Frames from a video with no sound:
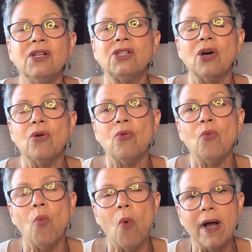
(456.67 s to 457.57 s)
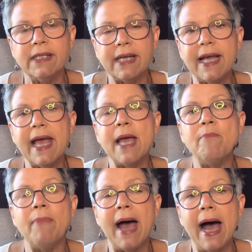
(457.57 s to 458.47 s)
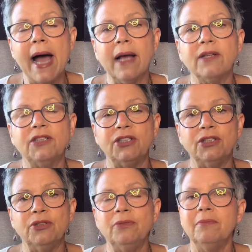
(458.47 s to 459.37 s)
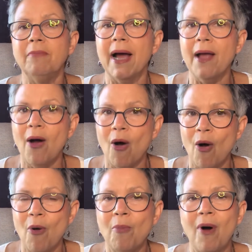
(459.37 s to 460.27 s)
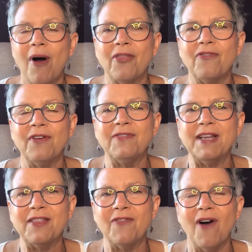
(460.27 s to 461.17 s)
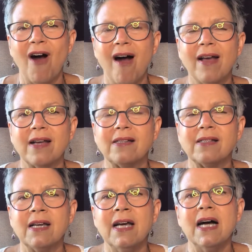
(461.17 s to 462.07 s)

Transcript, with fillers: So once I came back to my home on the 15th of August,